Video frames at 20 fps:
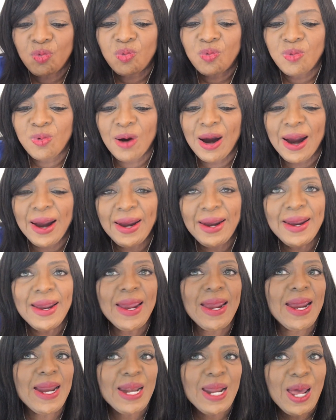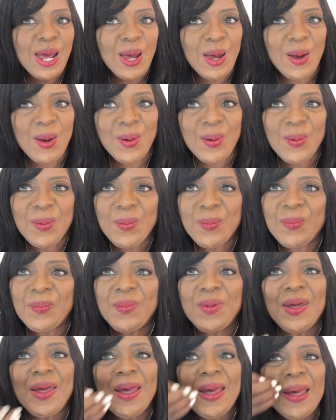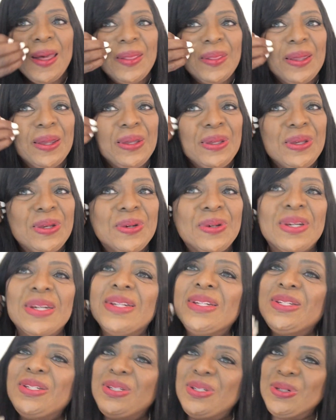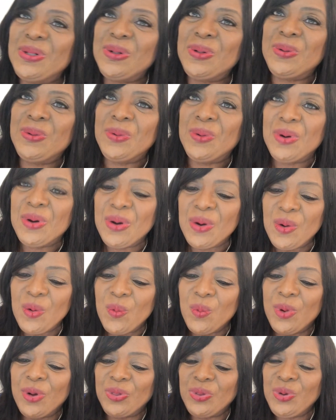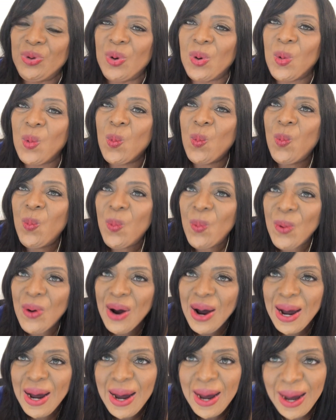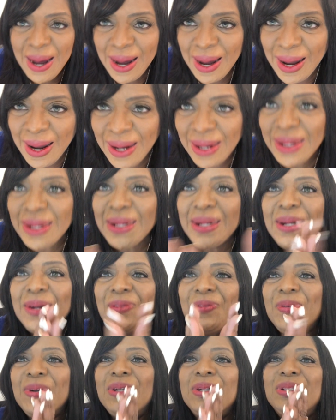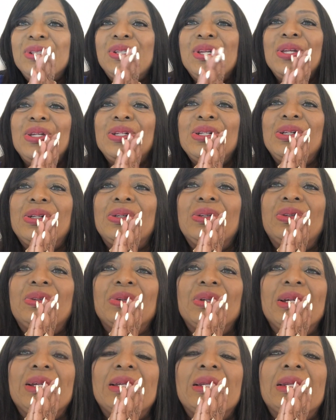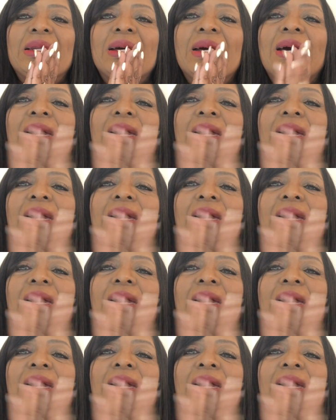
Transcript: right at home that you can do with your wonderful children.